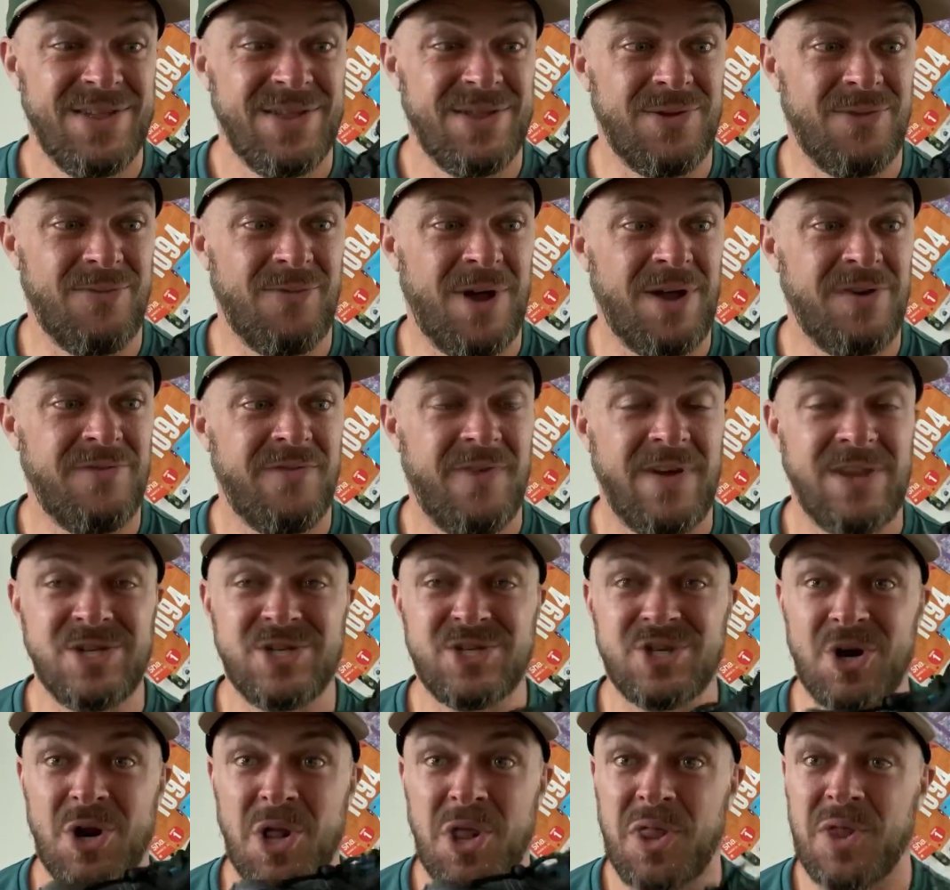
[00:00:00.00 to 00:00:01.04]

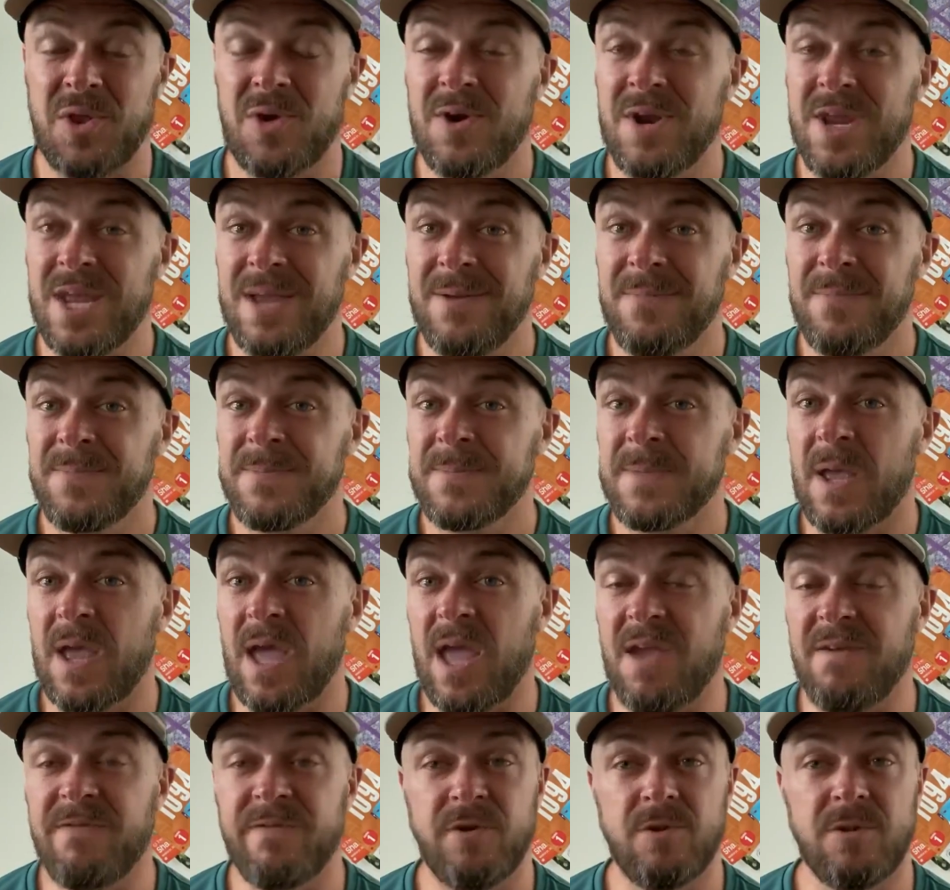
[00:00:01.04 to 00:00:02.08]
Runventure 3.
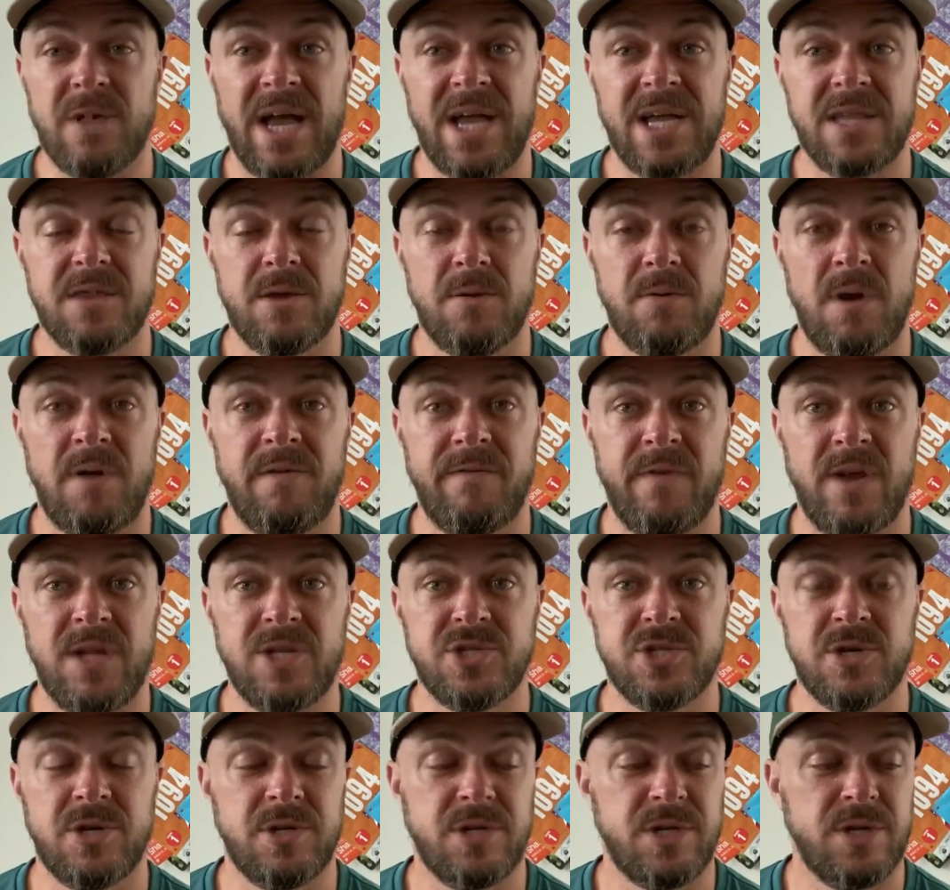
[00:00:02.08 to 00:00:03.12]
If you like the
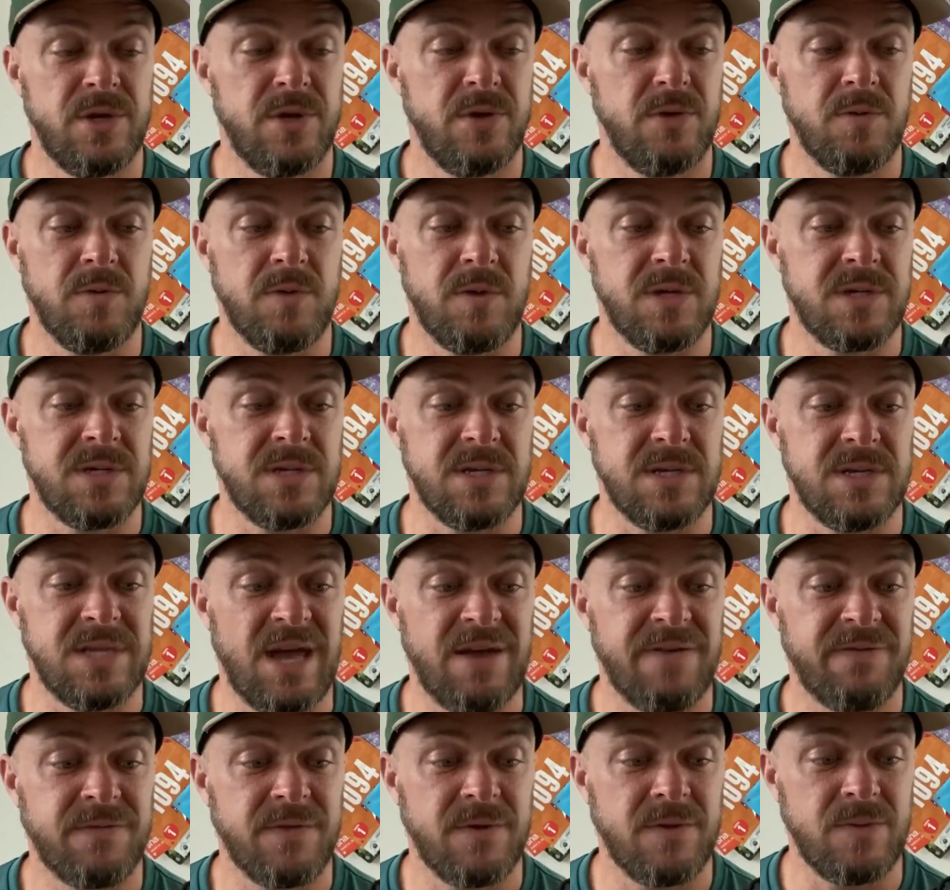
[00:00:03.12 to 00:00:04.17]
Runventure 2, this is
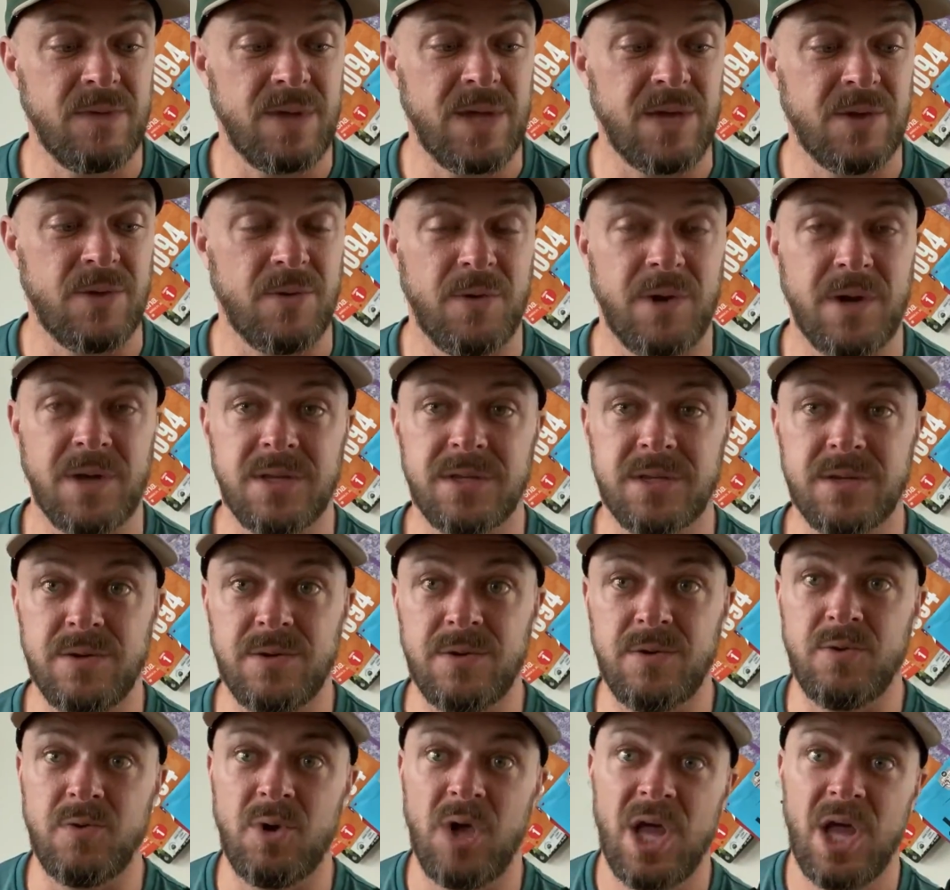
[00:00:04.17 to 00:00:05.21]
definitely going
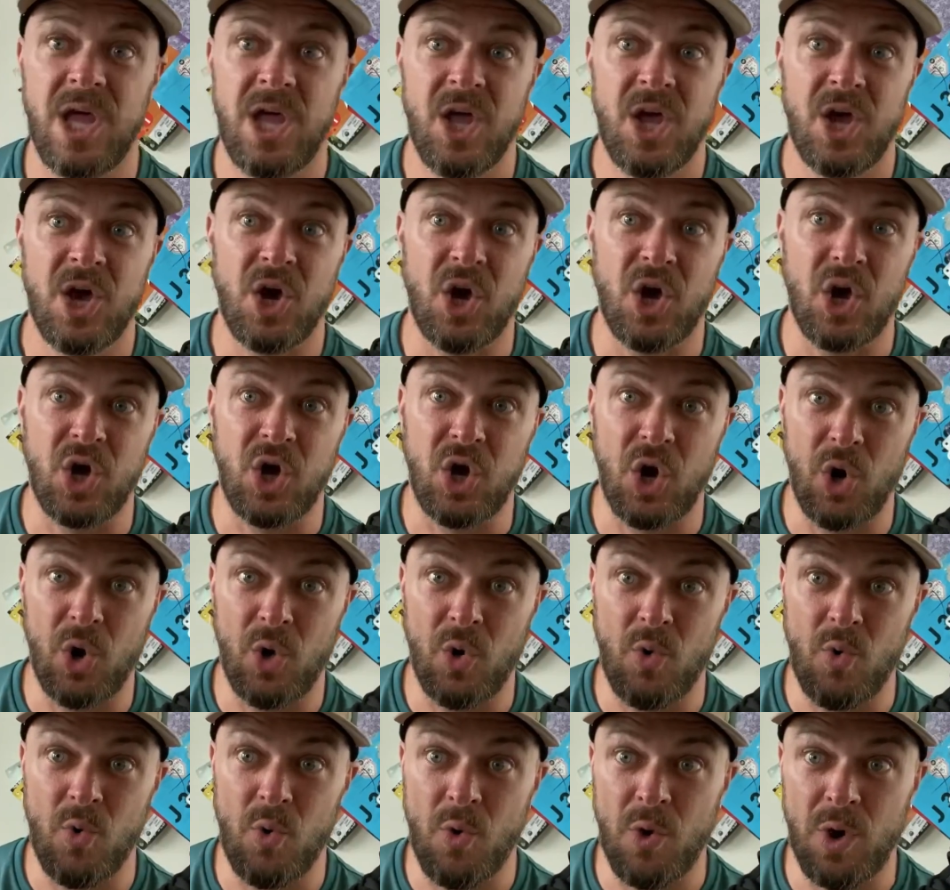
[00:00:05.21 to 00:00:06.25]
to
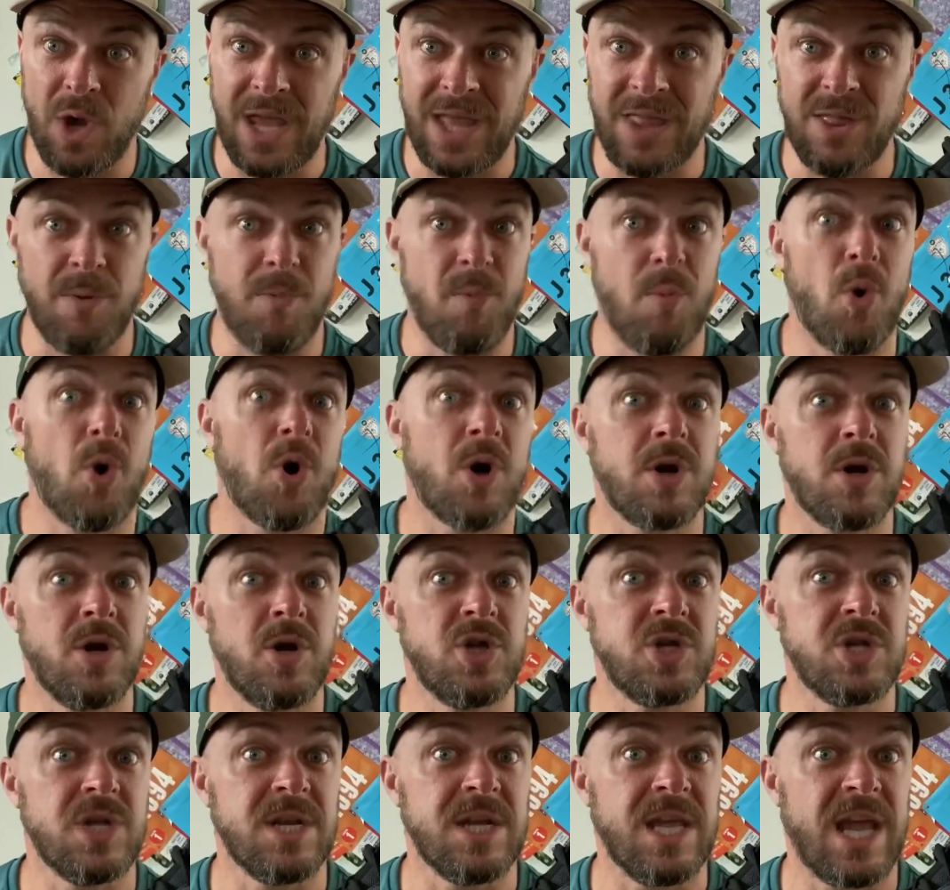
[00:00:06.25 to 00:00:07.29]
go in the more
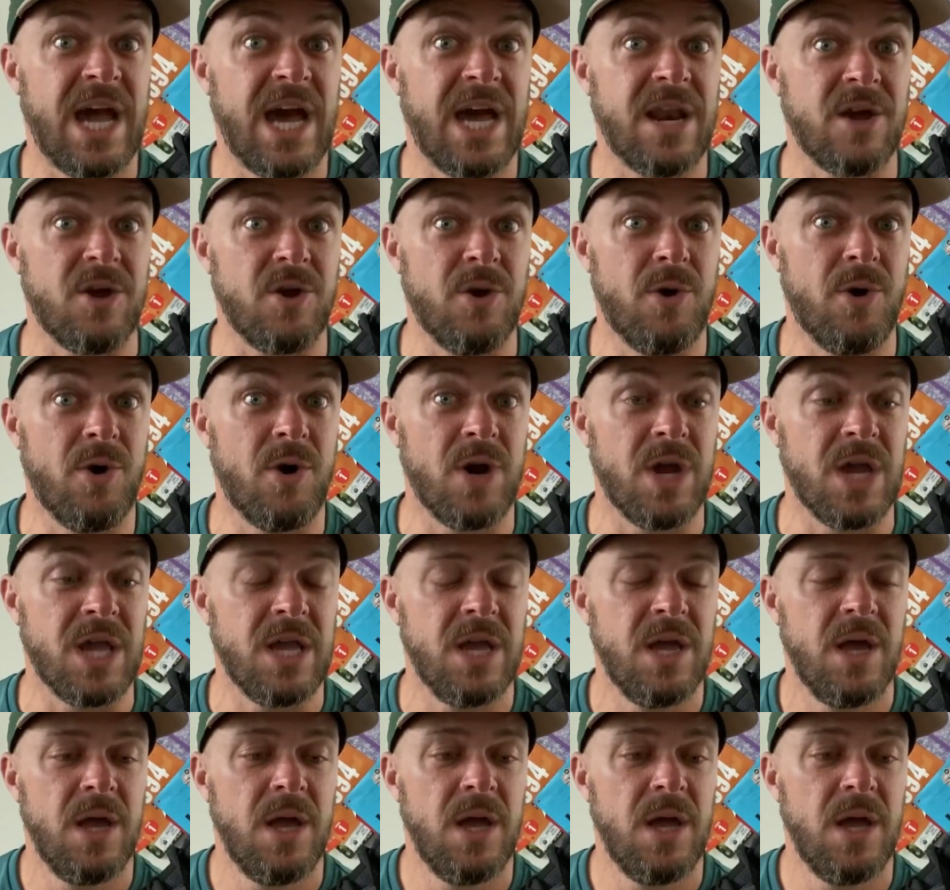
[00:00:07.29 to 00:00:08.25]
cushion category.